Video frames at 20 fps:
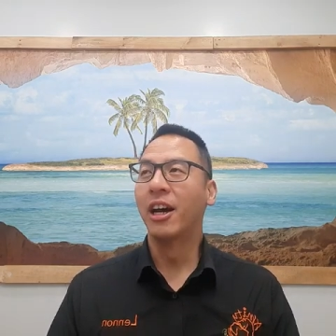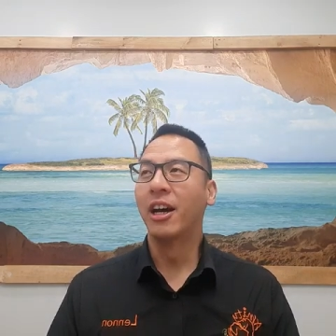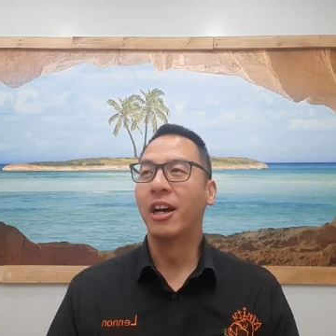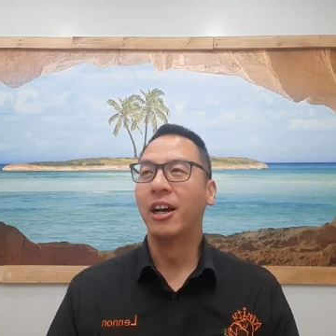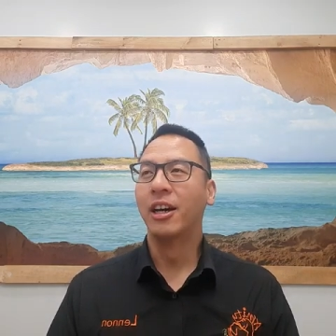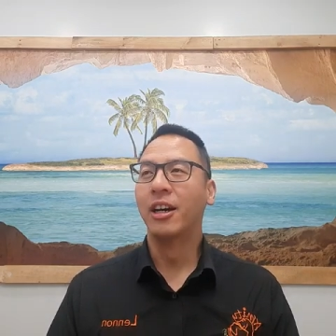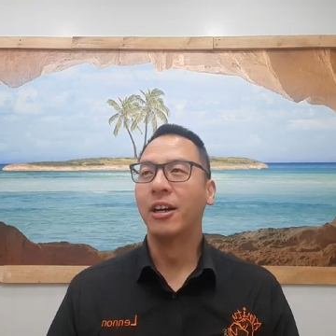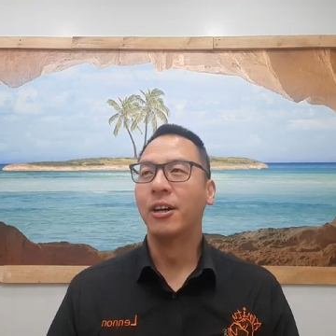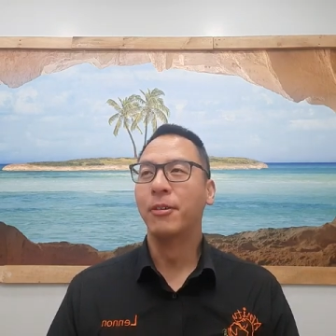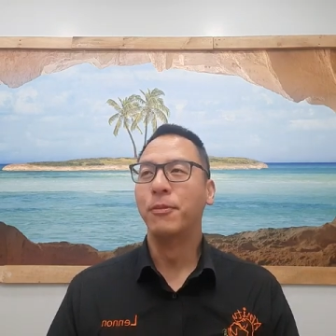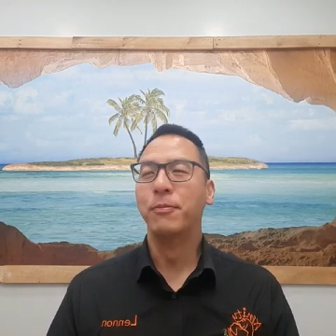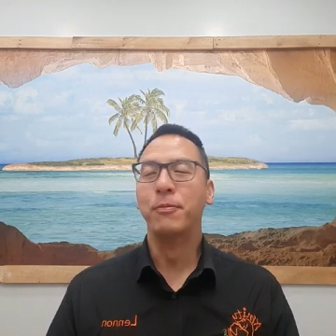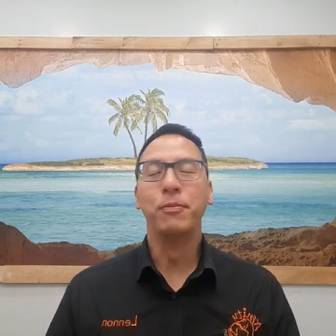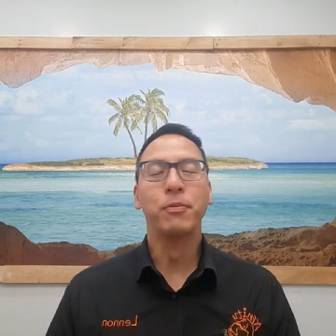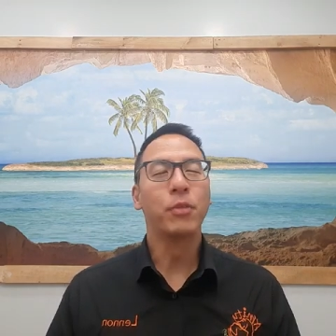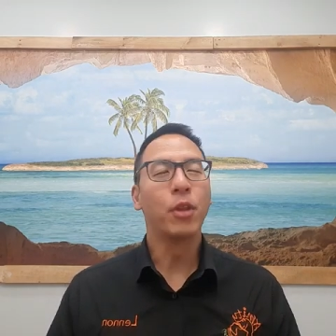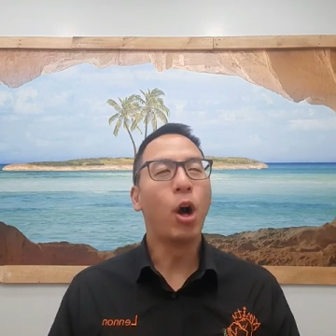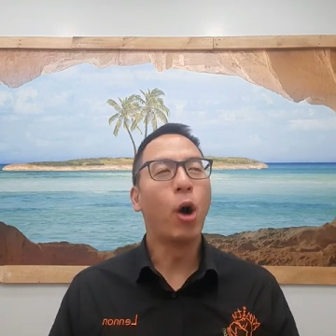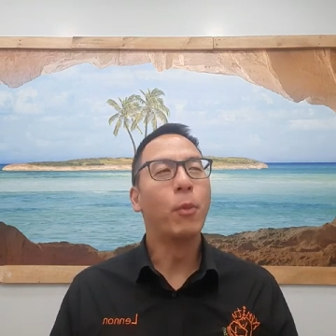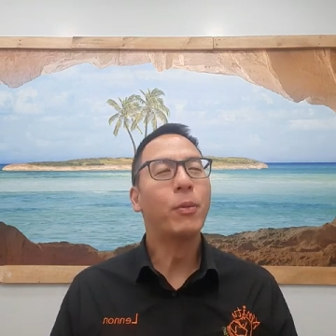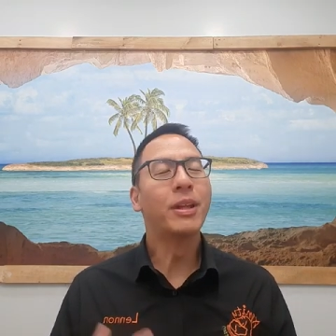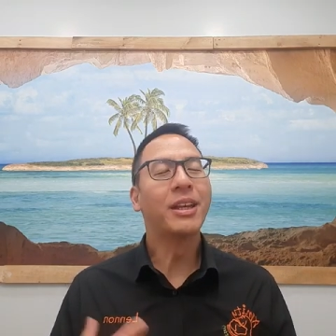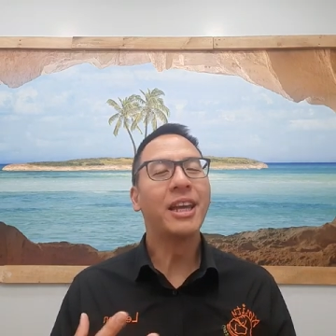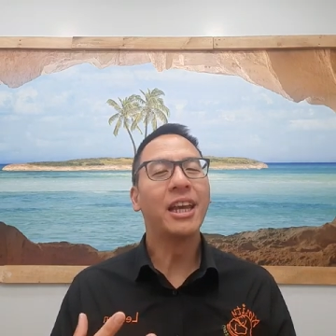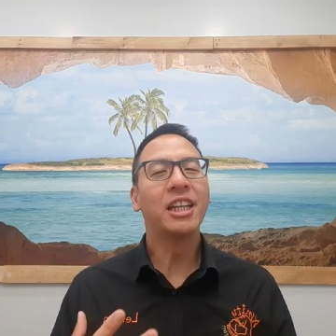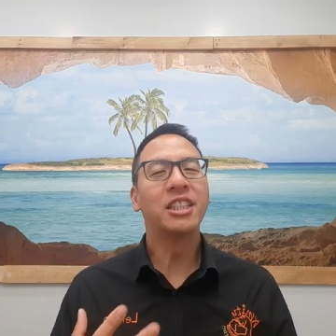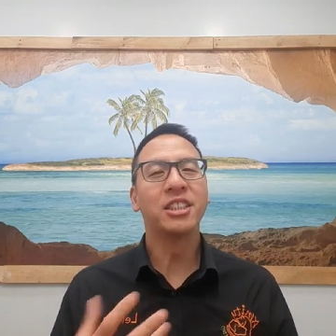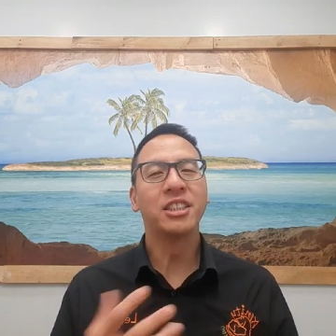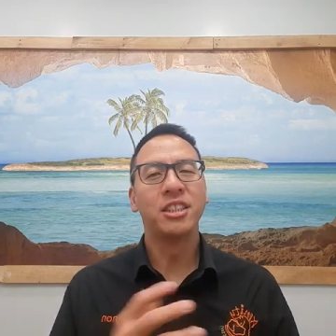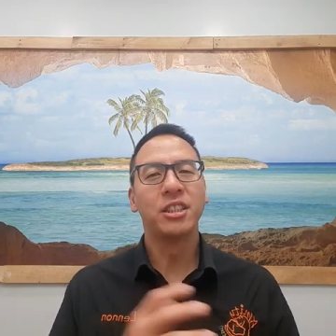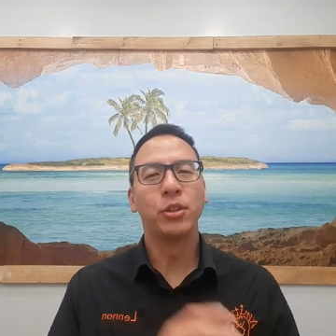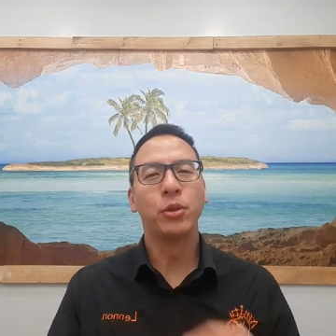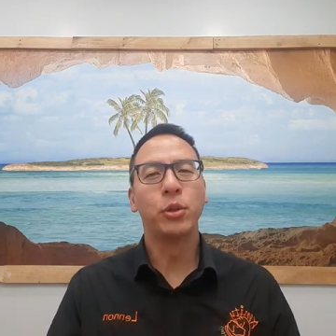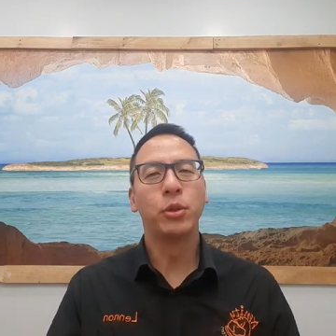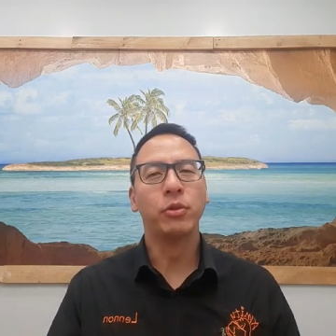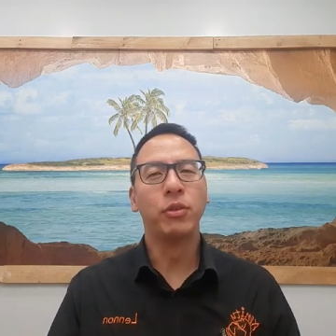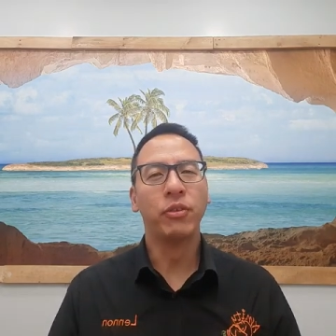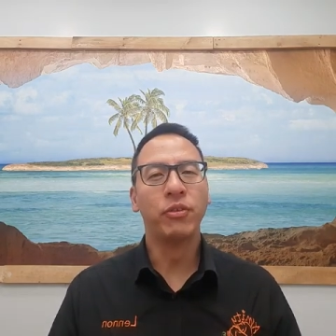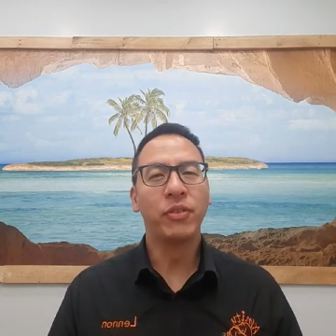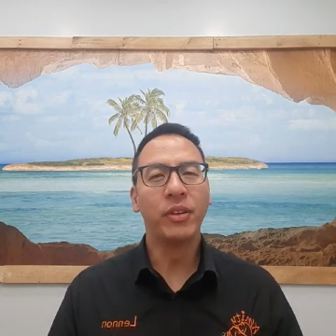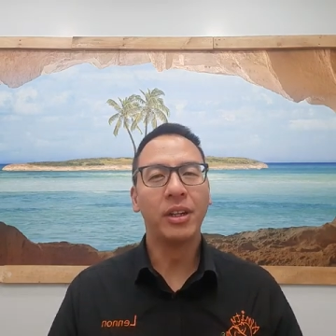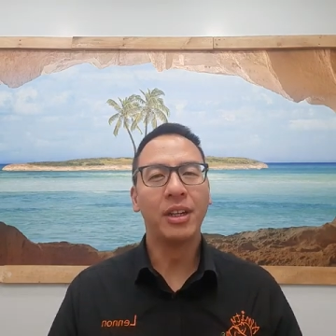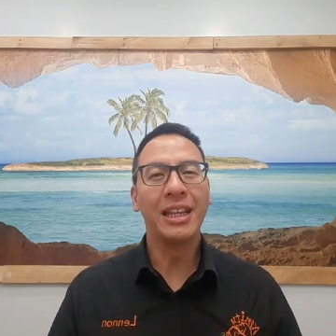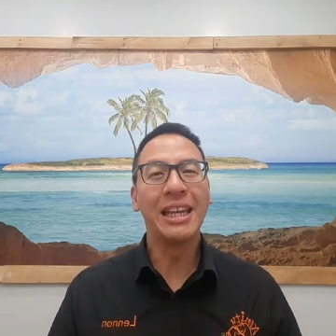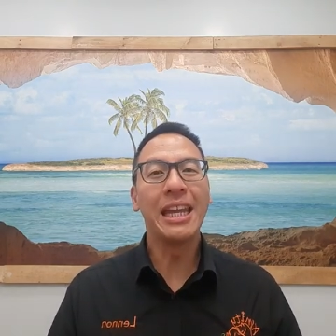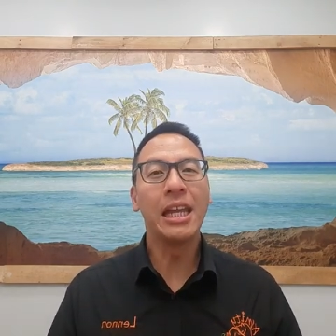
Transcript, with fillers: um, obligations they were to fulfill,